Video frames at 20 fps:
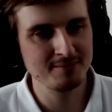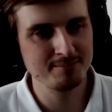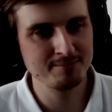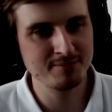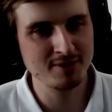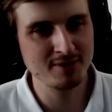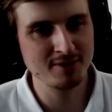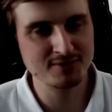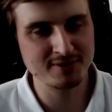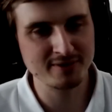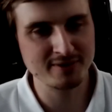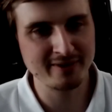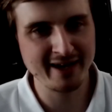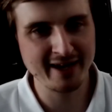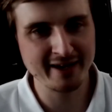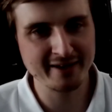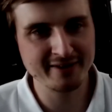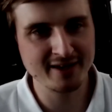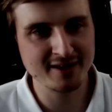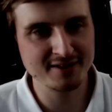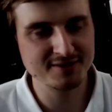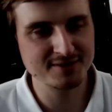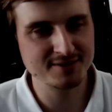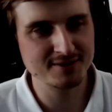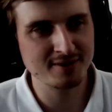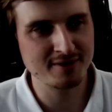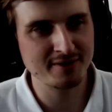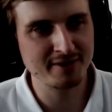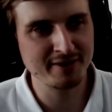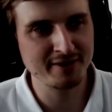But like that
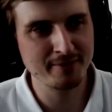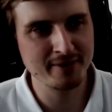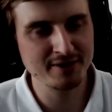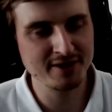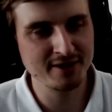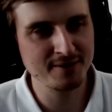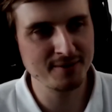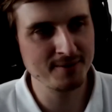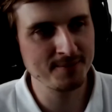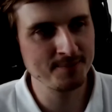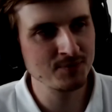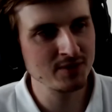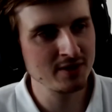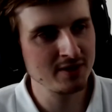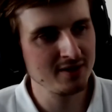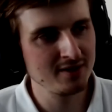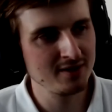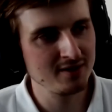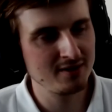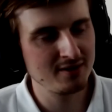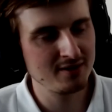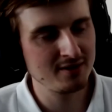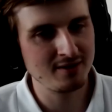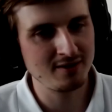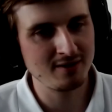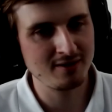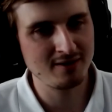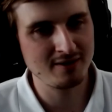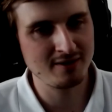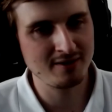in radio,
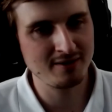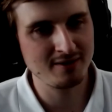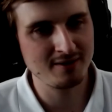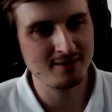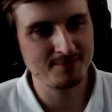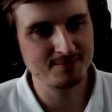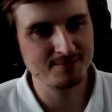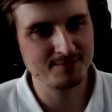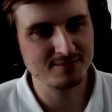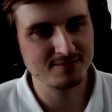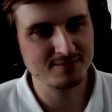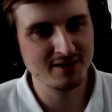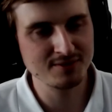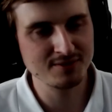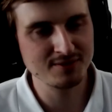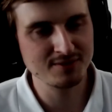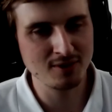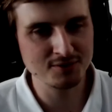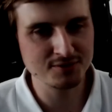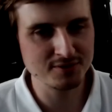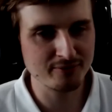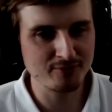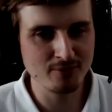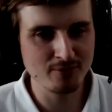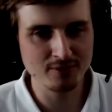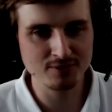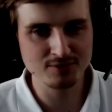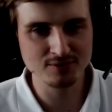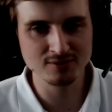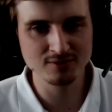there's a lot of
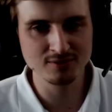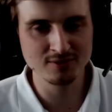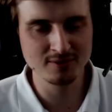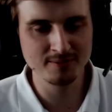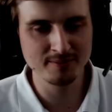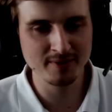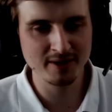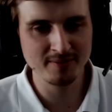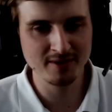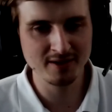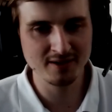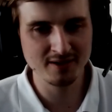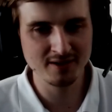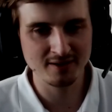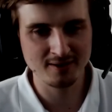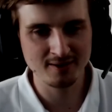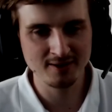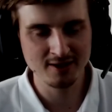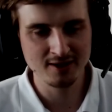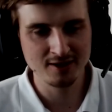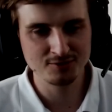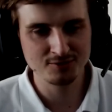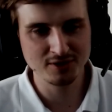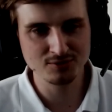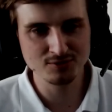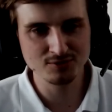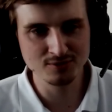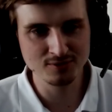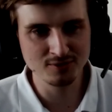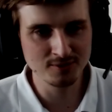work to do, maybe trying
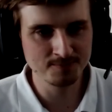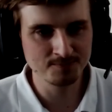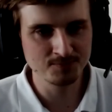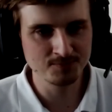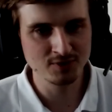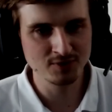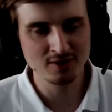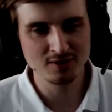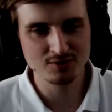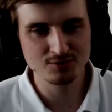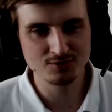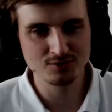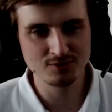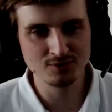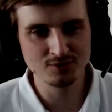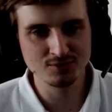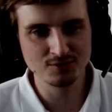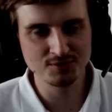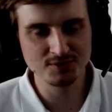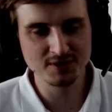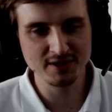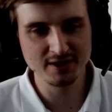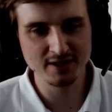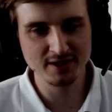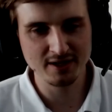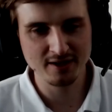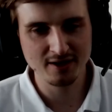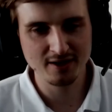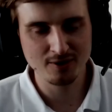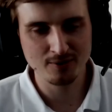to, to, to see
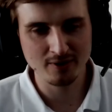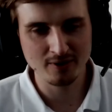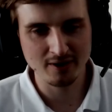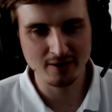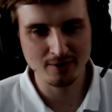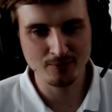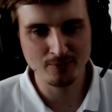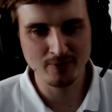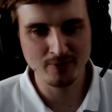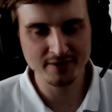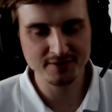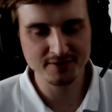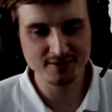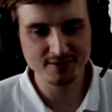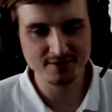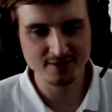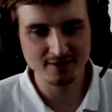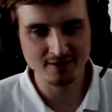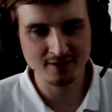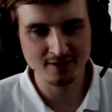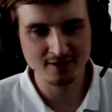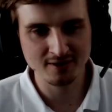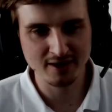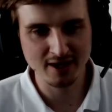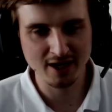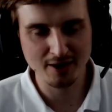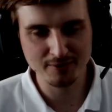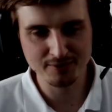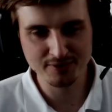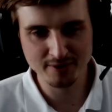uh, what, uh,
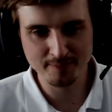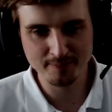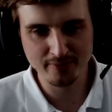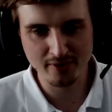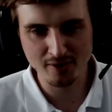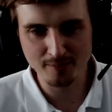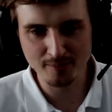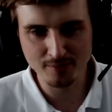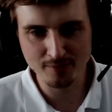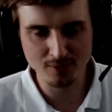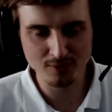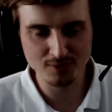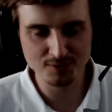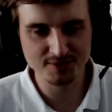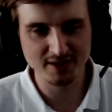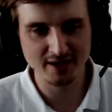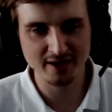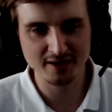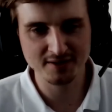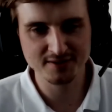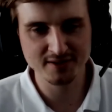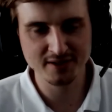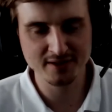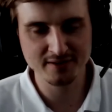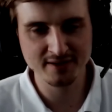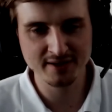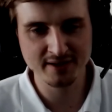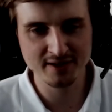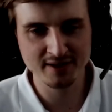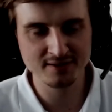how the preambles are
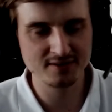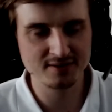sent, uh,